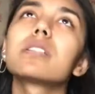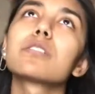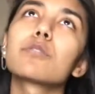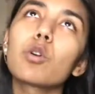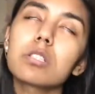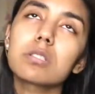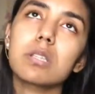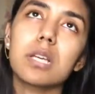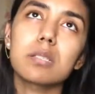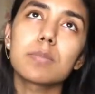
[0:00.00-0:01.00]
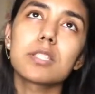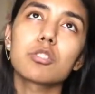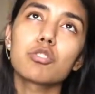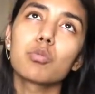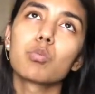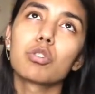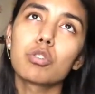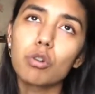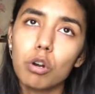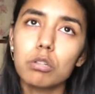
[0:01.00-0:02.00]
of course, as a business, you would
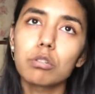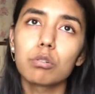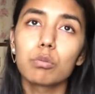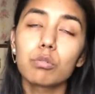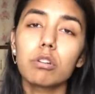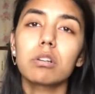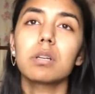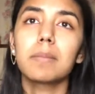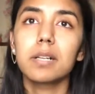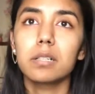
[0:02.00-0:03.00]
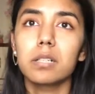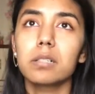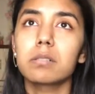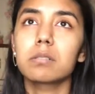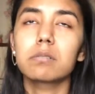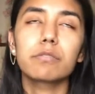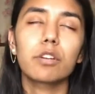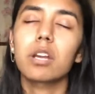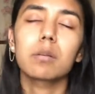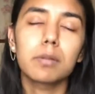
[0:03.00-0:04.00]
not know your demand and
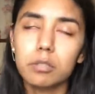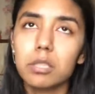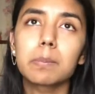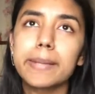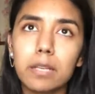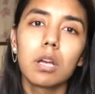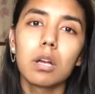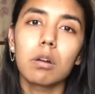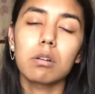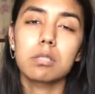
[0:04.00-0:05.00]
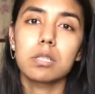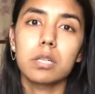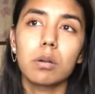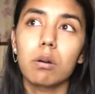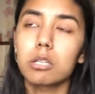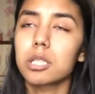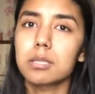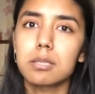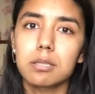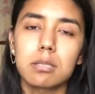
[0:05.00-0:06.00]
forget about it being constant or
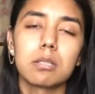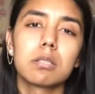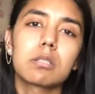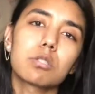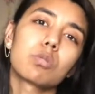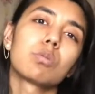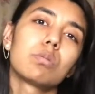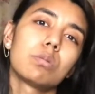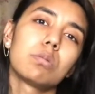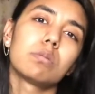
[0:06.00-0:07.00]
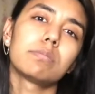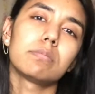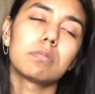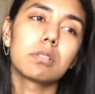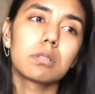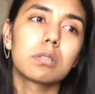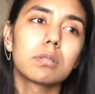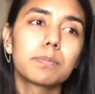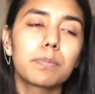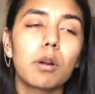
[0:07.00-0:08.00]
consistent. So the
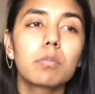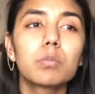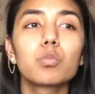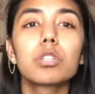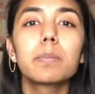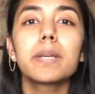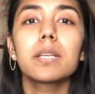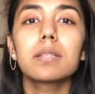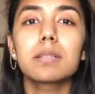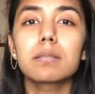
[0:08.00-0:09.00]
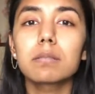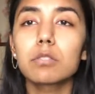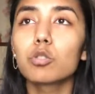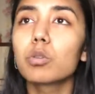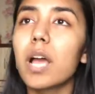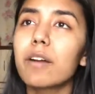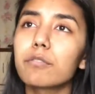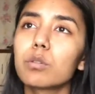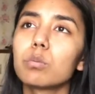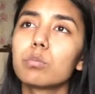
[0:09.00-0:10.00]
problem would be that you'll
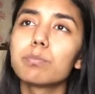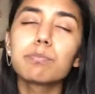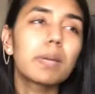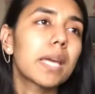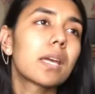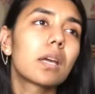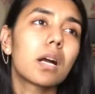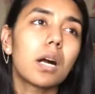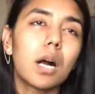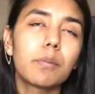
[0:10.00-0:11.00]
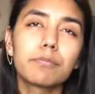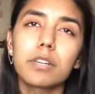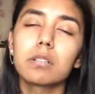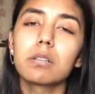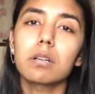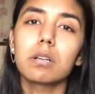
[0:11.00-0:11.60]
have to pay upfront